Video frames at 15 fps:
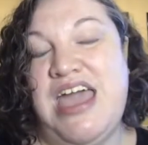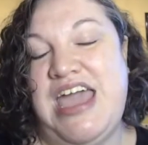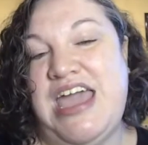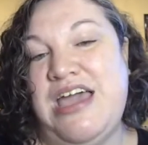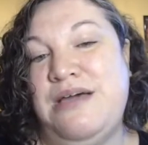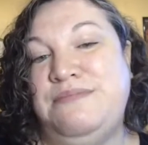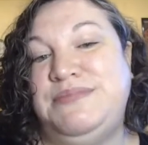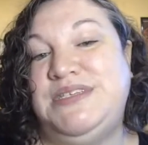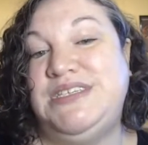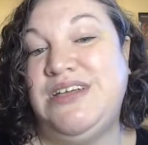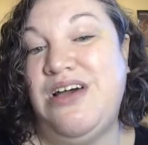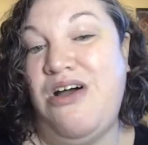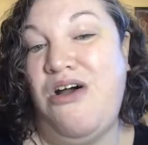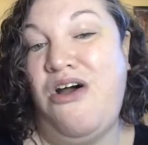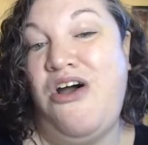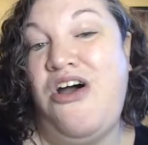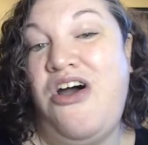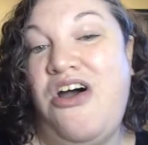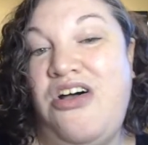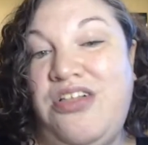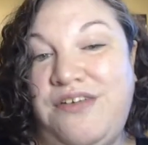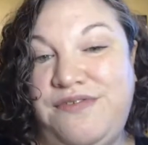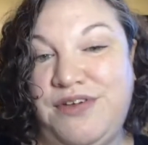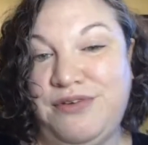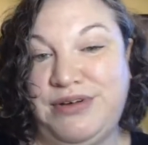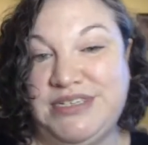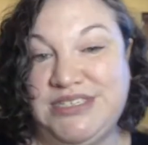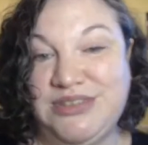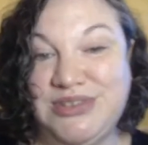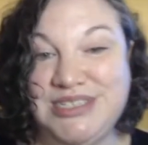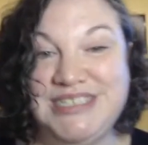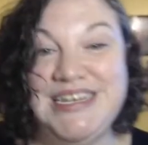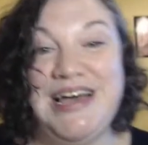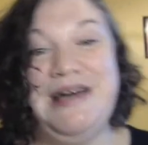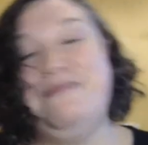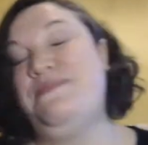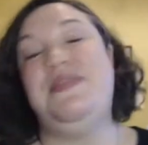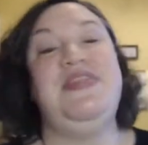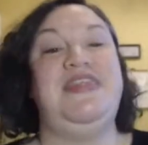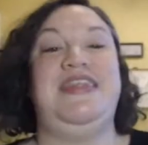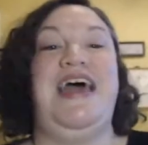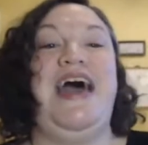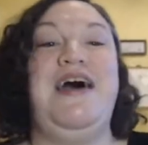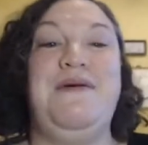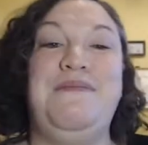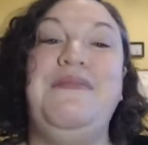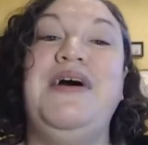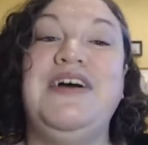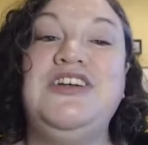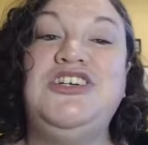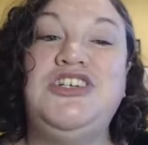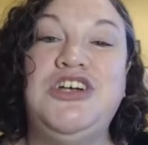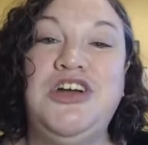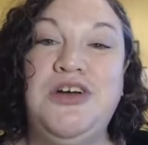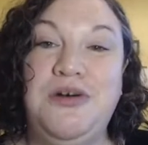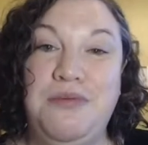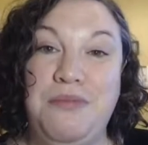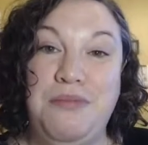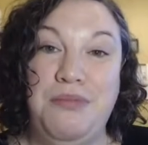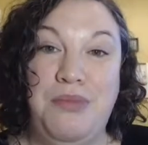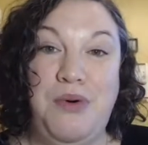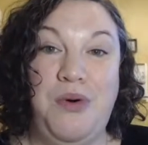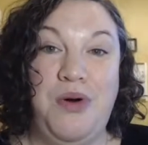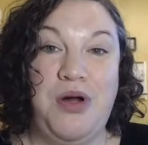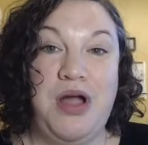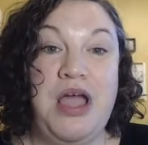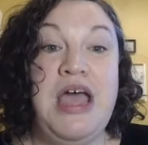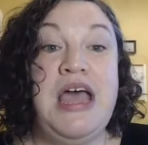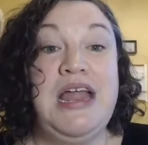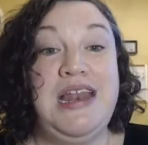amps all of your results up that much more.